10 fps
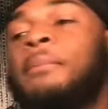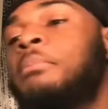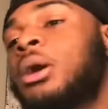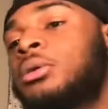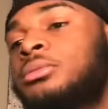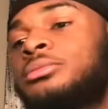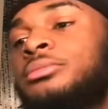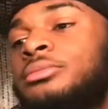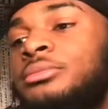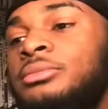Bro,
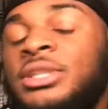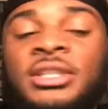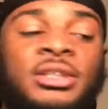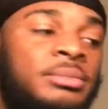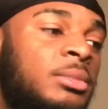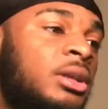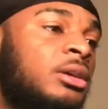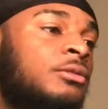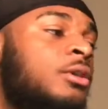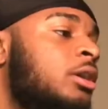this
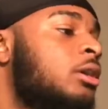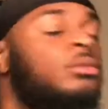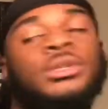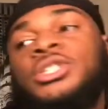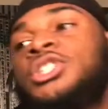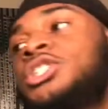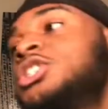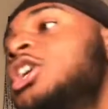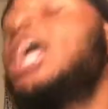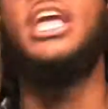motherfucker was
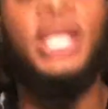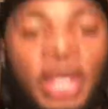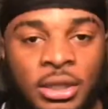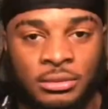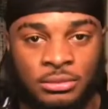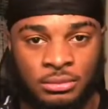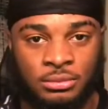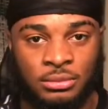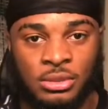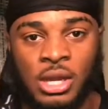shaking.
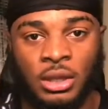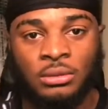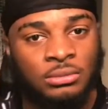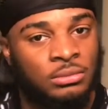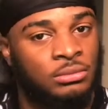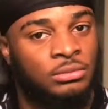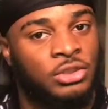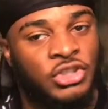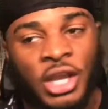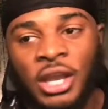Like,
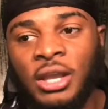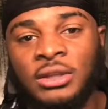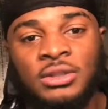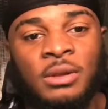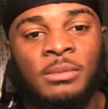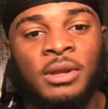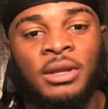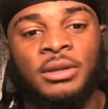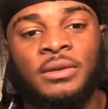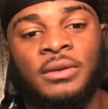shaking something
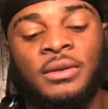like.